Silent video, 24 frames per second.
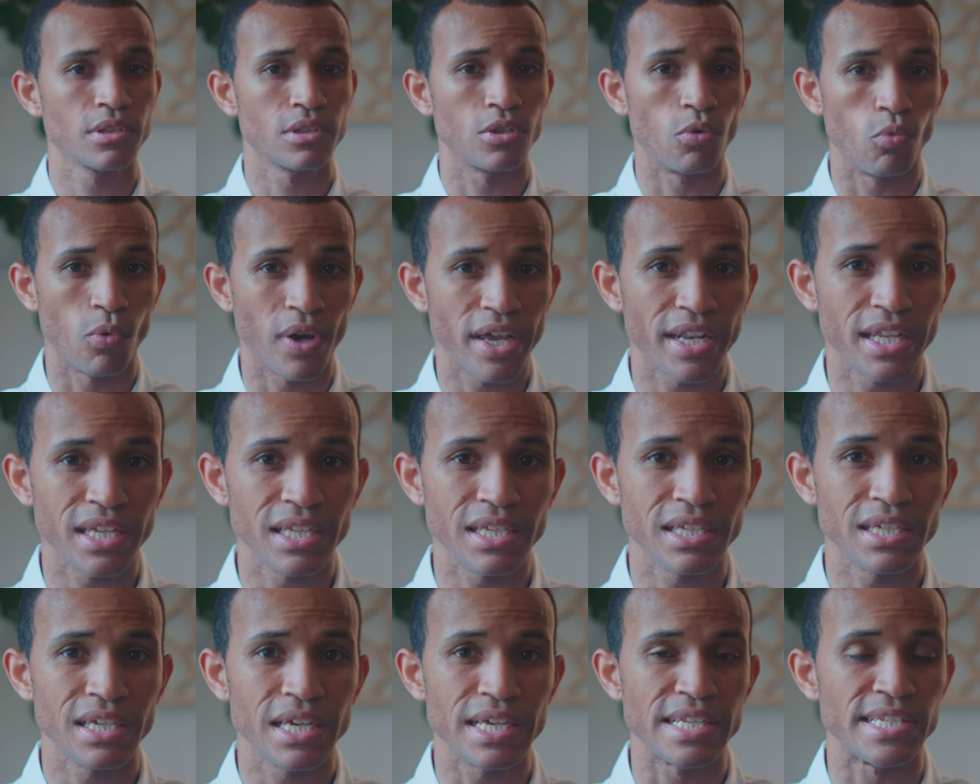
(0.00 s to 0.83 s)
The
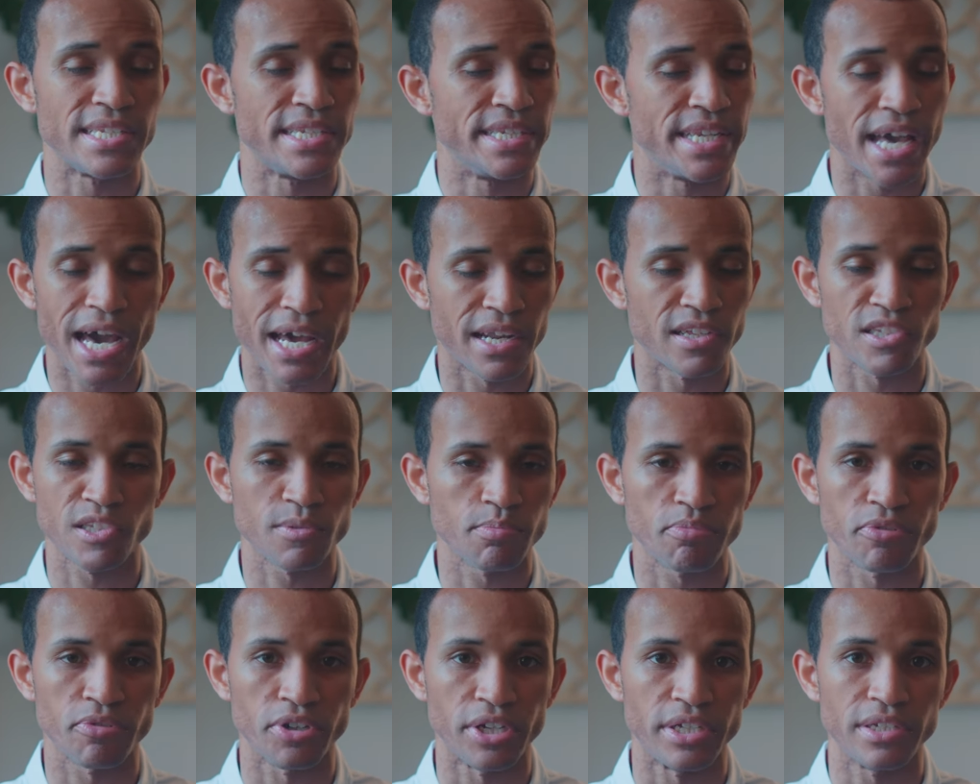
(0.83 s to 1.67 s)
wedding is not a
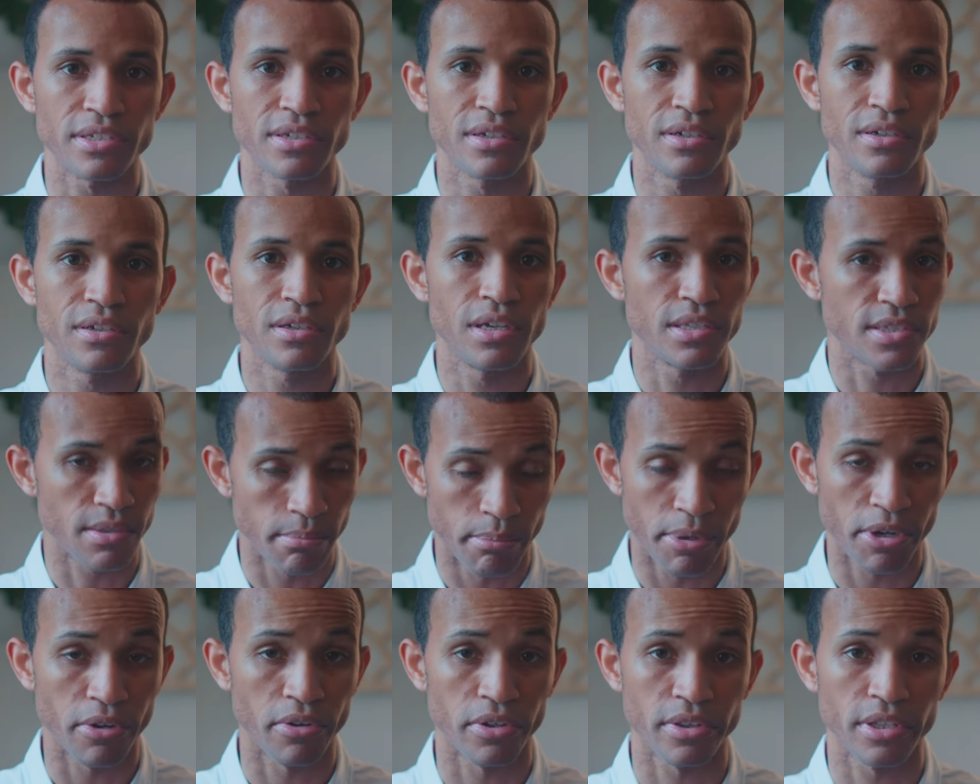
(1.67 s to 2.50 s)
sprint, it's a
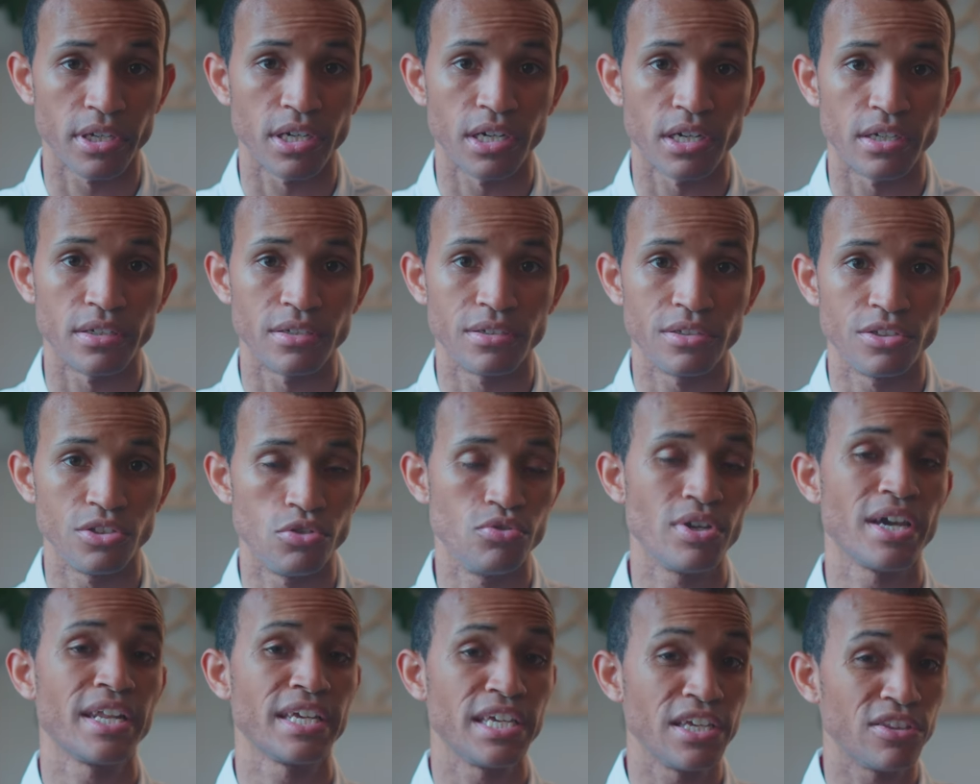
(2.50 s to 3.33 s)
marathon. You
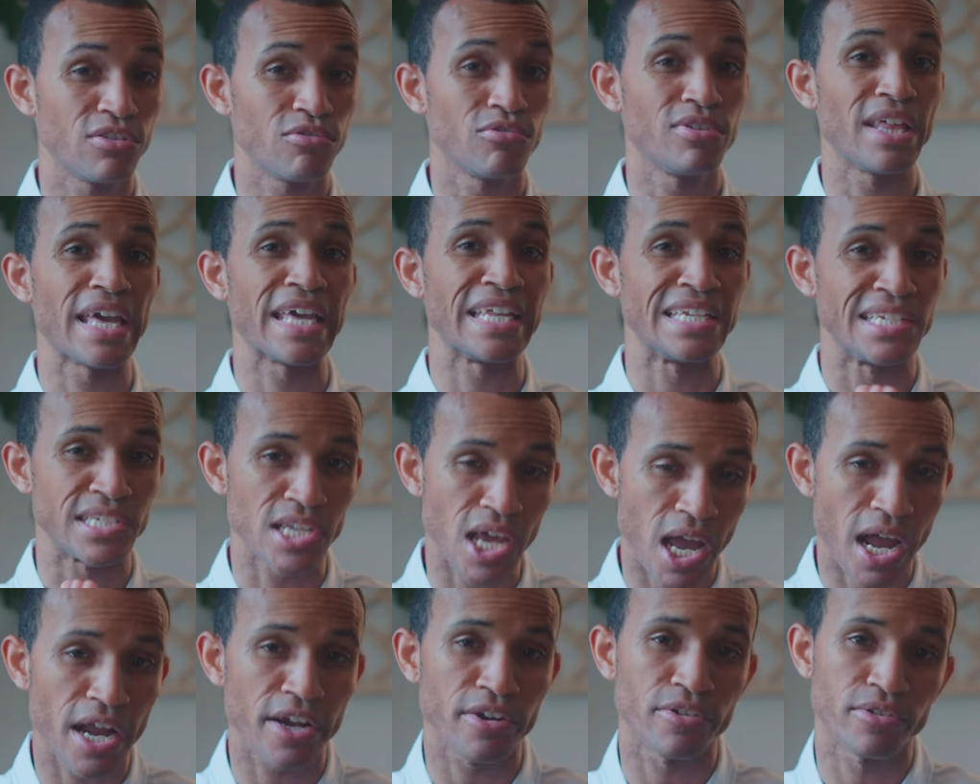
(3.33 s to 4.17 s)
gotta get through that
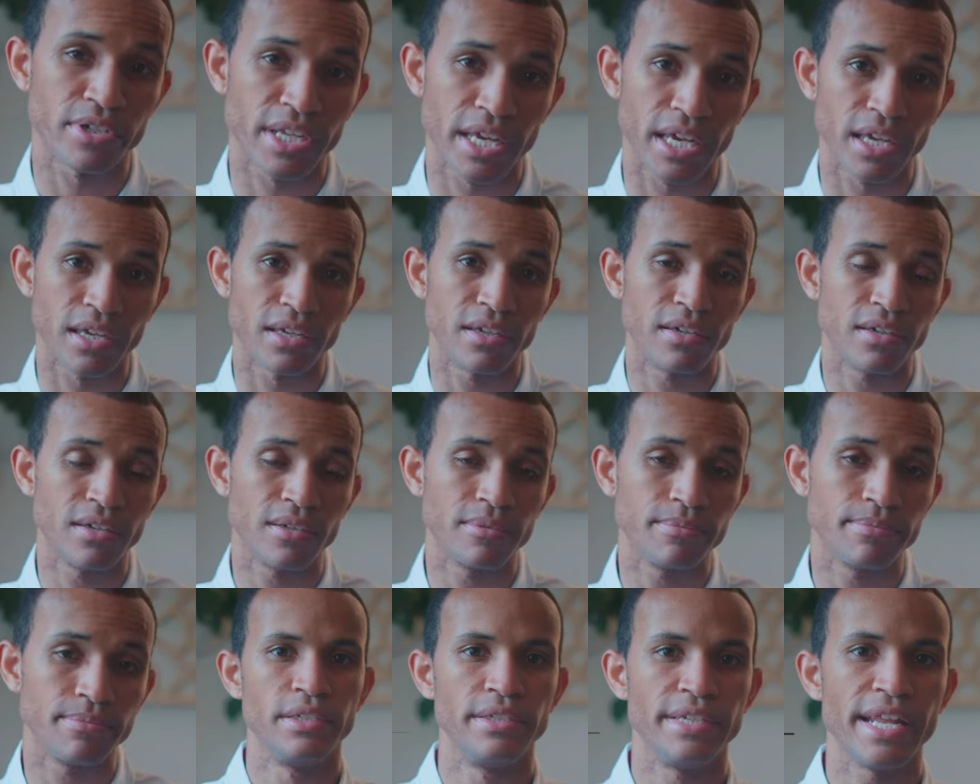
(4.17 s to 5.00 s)
entire day.
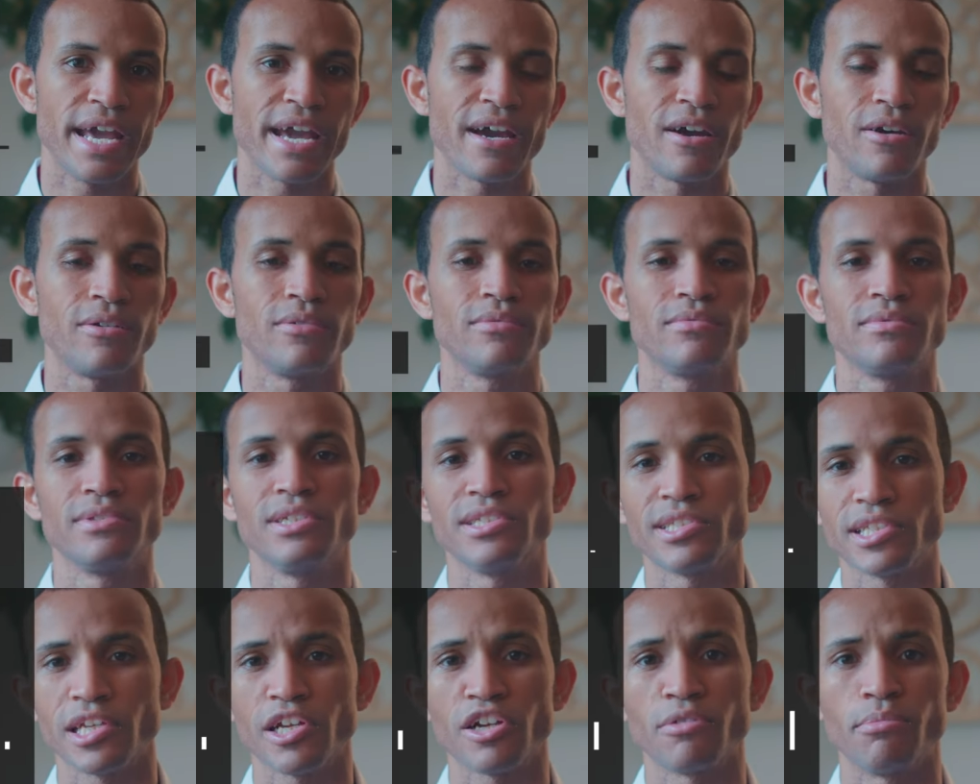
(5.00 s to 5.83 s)
Now, the
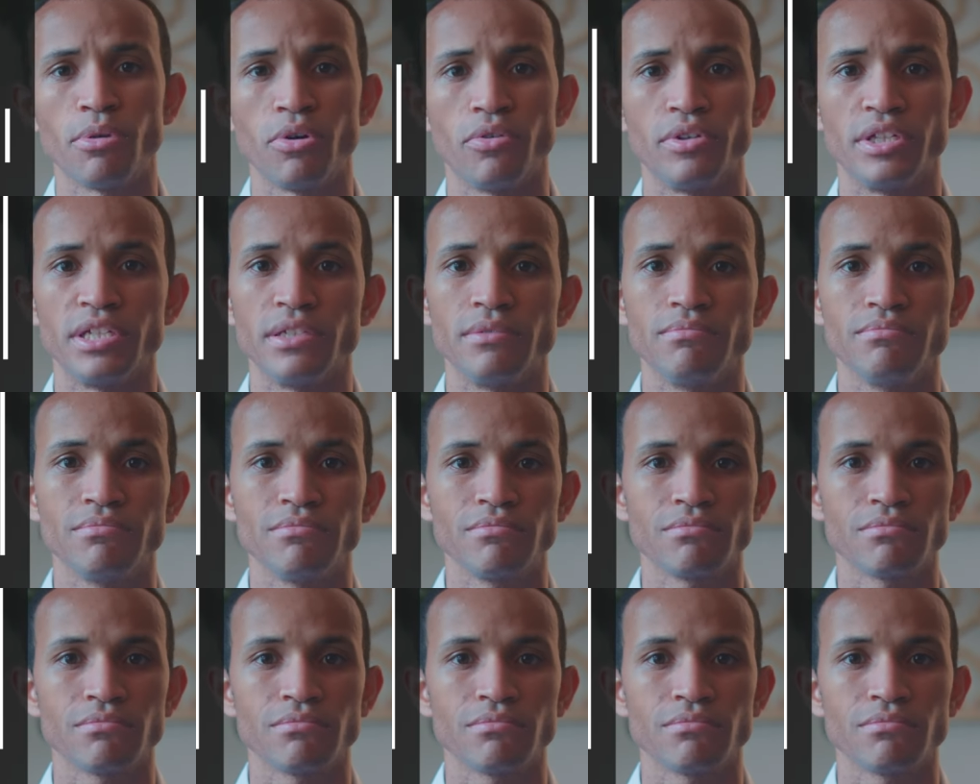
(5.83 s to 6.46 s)
ceremony.